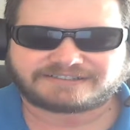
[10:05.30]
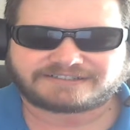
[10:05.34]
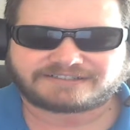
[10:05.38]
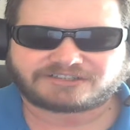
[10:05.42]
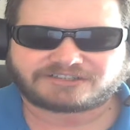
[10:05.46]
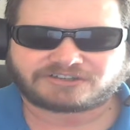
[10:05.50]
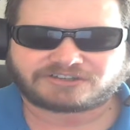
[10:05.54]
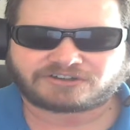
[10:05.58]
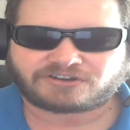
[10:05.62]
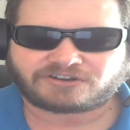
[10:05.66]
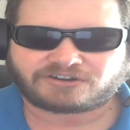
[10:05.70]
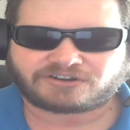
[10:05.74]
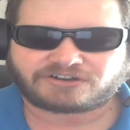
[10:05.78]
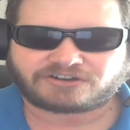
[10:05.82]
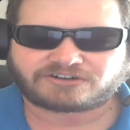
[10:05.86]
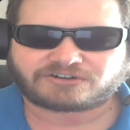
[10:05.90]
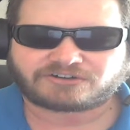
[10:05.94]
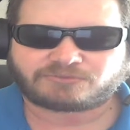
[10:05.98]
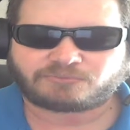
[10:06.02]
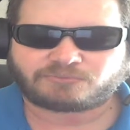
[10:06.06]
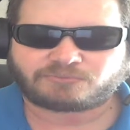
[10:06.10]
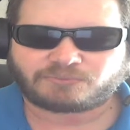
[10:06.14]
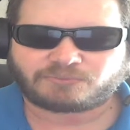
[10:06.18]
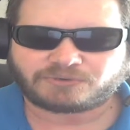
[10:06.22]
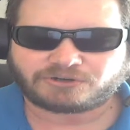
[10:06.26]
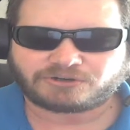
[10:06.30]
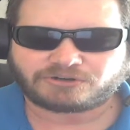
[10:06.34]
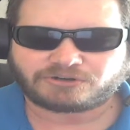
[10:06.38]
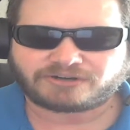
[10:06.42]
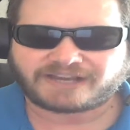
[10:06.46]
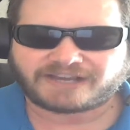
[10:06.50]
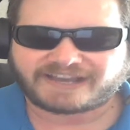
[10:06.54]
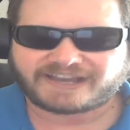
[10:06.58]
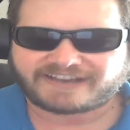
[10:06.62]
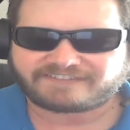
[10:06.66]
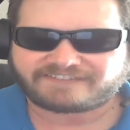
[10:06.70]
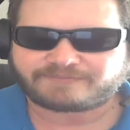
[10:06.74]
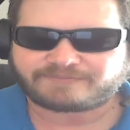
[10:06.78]
The car will
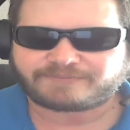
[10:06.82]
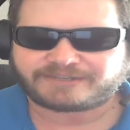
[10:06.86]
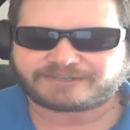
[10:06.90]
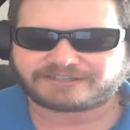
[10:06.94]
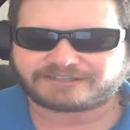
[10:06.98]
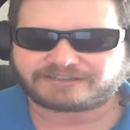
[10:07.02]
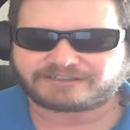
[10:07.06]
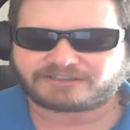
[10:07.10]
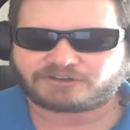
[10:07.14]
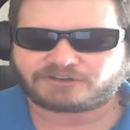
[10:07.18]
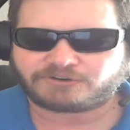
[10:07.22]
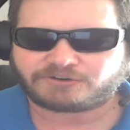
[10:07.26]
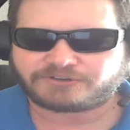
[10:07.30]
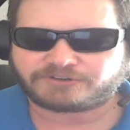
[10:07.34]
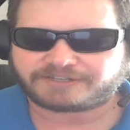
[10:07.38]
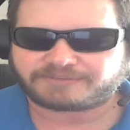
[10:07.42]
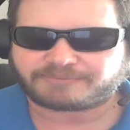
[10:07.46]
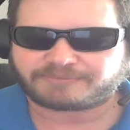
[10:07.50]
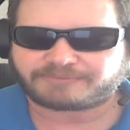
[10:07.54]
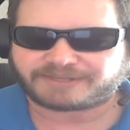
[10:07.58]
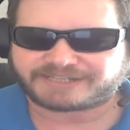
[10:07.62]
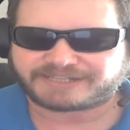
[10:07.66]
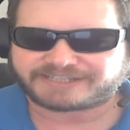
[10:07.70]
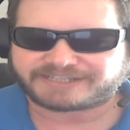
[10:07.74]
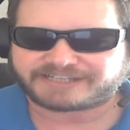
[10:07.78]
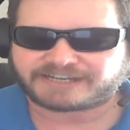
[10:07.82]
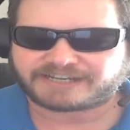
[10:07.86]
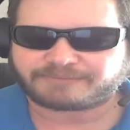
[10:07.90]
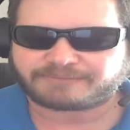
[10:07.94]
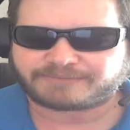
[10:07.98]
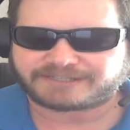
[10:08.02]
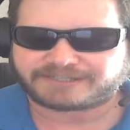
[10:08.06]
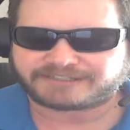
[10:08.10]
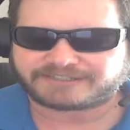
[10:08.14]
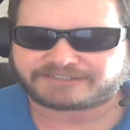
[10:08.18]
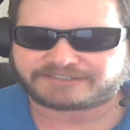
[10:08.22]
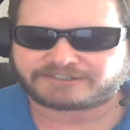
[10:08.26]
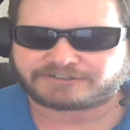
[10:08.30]
have been loaded by the time he
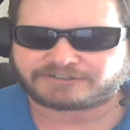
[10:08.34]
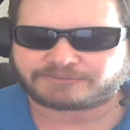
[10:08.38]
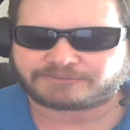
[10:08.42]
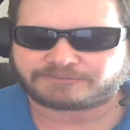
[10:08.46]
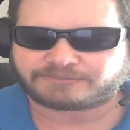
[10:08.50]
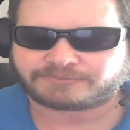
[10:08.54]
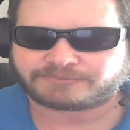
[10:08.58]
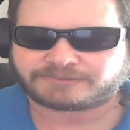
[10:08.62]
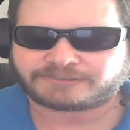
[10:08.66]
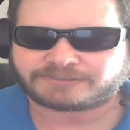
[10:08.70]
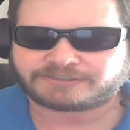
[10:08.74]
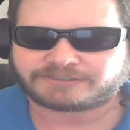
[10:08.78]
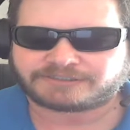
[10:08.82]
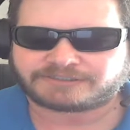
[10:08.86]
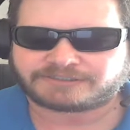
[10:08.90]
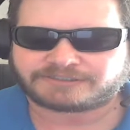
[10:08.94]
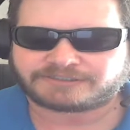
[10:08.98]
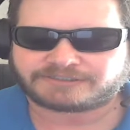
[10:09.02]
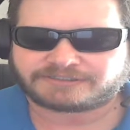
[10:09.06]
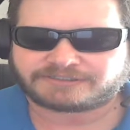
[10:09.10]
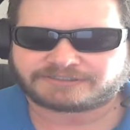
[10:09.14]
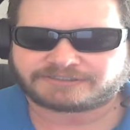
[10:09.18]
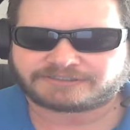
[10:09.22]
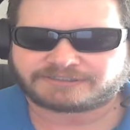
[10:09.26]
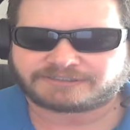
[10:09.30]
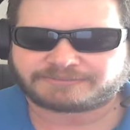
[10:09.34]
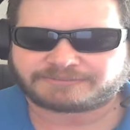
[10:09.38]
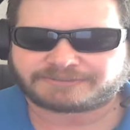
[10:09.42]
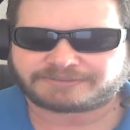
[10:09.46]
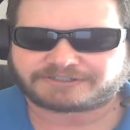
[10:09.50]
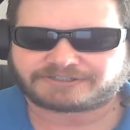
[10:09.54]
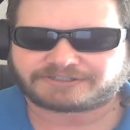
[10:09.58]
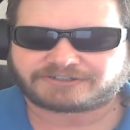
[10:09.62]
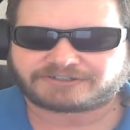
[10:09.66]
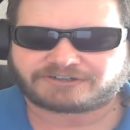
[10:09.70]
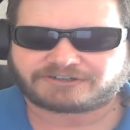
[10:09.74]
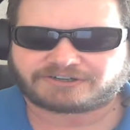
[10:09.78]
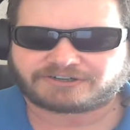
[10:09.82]
gets home. But
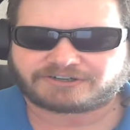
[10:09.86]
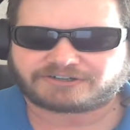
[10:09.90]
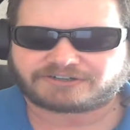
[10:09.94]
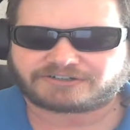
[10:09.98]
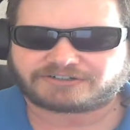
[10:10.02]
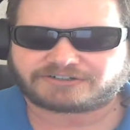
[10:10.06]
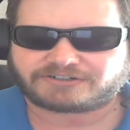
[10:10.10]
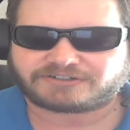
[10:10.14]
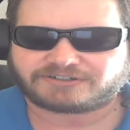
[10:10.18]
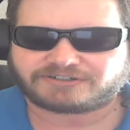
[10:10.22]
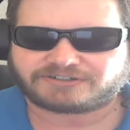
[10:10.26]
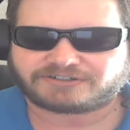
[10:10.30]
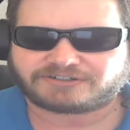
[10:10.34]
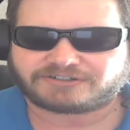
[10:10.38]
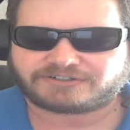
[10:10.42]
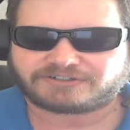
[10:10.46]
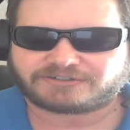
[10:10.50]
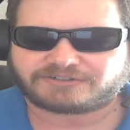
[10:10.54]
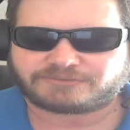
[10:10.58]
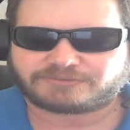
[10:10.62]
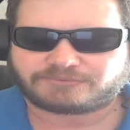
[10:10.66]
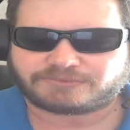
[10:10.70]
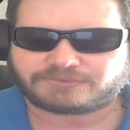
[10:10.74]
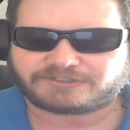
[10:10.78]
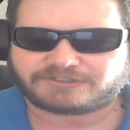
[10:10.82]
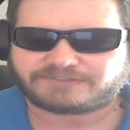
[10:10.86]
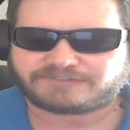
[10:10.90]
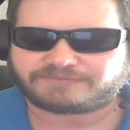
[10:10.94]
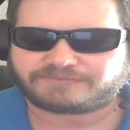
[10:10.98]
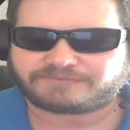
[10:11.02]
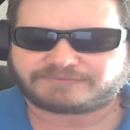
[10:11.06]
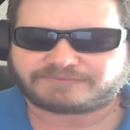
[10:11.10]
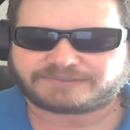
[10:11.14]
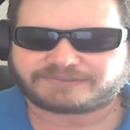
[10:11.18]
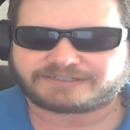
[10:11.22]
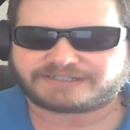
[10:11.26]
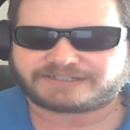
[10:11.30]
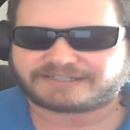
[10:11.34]
the car would have
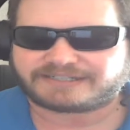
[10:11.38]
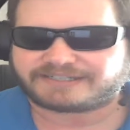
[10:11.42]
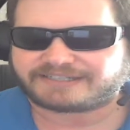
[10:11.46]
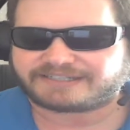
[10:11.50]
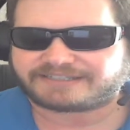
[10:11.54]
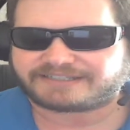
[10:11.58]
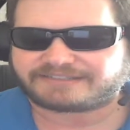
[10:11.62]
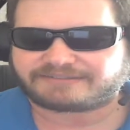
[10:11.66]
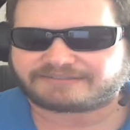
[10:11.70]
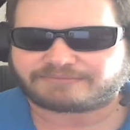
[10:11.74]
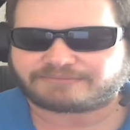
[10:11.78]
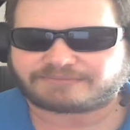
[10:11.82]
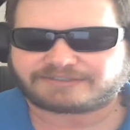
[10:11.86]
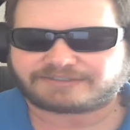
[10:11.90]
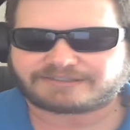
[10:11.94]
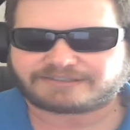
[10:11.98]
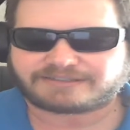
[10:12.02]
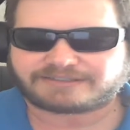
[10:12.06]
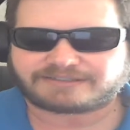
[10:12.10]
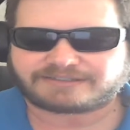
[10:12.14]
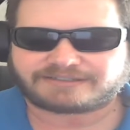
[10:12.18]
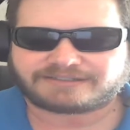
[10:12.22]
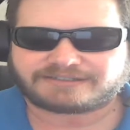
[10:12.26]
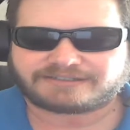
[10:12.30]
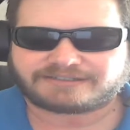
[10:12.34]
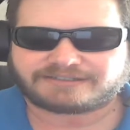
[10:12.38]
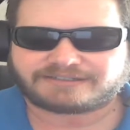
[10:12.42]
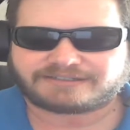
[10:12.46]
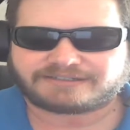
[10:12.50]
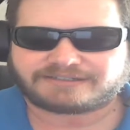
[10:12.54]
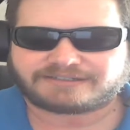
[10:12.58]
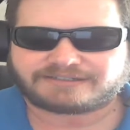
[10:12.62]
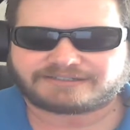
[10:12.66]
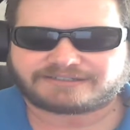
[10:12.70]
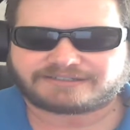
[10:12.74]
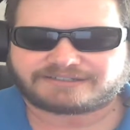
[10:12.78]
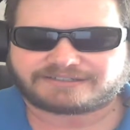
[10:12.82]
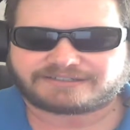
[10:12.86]
been, I guess,
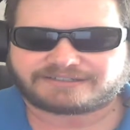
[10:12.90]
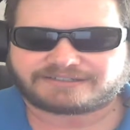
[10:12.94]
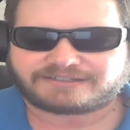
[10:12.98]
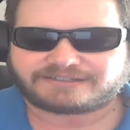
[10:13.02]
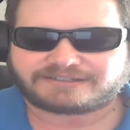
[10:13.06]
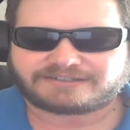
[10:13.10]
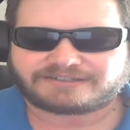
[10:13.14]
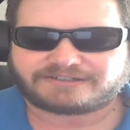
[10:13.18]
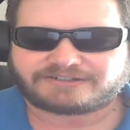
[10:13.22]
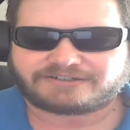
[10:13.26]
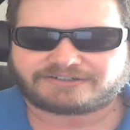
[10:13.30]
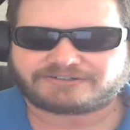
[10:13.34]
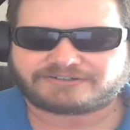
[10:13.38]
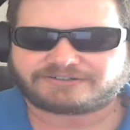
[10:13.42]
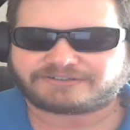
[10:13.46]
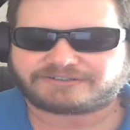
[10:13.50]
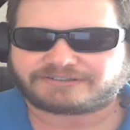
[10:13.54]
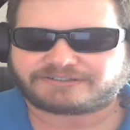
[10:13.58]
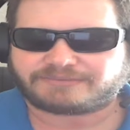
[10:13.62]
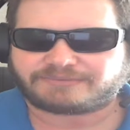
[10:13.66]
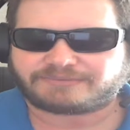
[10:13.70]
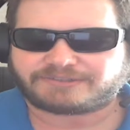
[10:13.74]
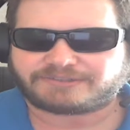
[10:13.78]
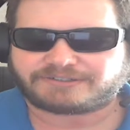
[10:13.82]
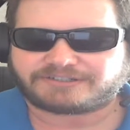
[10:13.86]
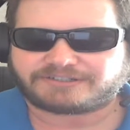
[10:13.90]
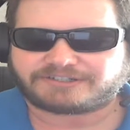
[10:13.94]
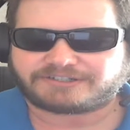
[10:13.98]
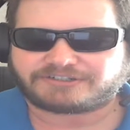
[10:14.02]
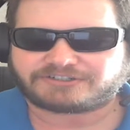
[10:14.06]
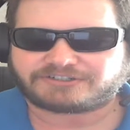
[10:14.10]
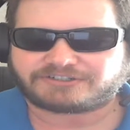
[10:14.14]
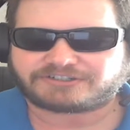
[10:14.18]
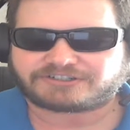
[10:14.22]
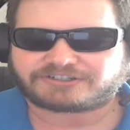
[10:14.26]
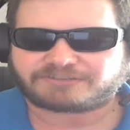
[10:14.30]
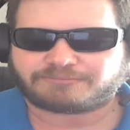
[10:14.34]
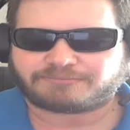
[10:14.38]
I know. I mean, then you're
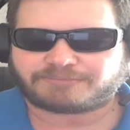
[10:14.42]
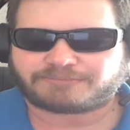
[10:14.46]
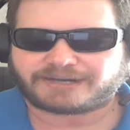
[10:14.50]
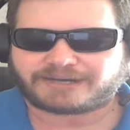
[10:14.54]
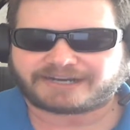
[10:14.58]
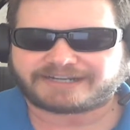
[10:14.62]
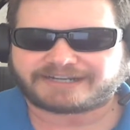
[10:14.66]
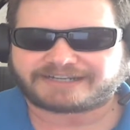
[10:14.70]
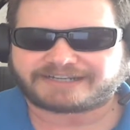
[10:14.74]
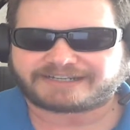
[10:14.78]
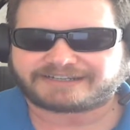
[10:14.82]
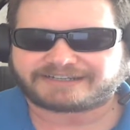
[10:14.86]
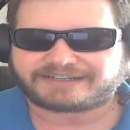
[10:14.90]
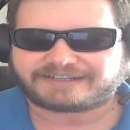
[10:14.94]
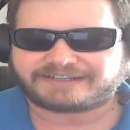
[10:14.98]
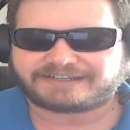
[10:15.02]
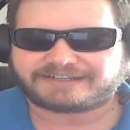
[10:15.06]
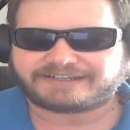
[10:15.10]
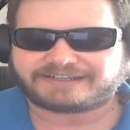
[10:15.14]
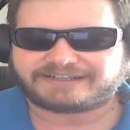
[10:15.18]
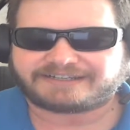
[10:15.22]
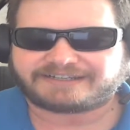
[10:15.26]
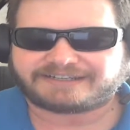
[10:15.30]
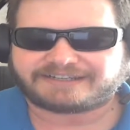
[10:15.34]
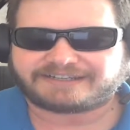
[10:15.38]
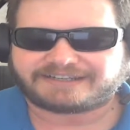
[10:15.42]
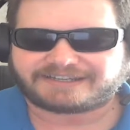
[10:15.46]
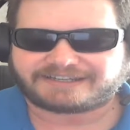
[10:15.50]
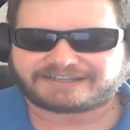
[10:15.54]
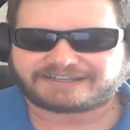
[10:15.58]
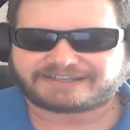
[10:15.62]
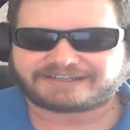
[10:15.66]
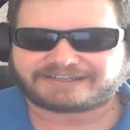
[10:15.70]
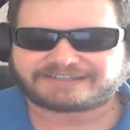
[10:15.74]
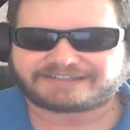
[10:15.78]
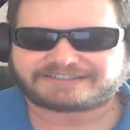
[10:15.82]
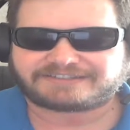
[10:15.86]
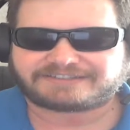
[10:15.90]
just combining it.
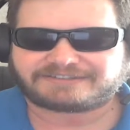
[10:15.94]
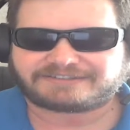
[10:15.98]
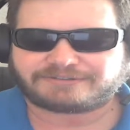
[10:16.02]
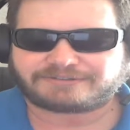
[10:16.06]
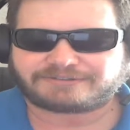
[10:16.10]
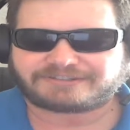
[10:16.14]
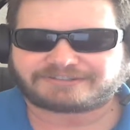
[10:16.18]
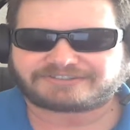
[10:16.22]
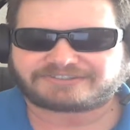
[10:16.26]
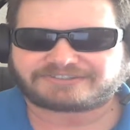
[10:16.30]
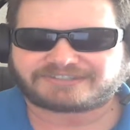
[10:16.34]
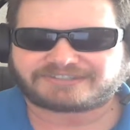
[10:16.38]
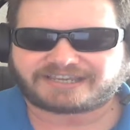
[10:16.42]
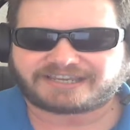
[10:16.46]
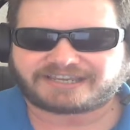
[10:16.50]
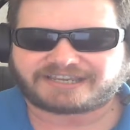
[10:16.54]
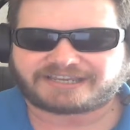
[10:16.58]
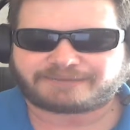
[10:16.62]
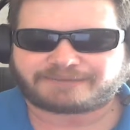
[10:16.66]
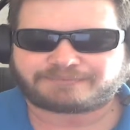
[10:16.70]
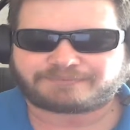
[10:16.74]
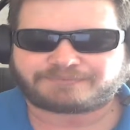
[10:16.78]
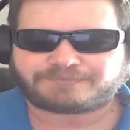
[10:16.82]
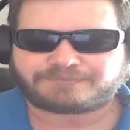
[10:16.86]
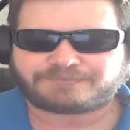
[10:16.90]
It's still the same.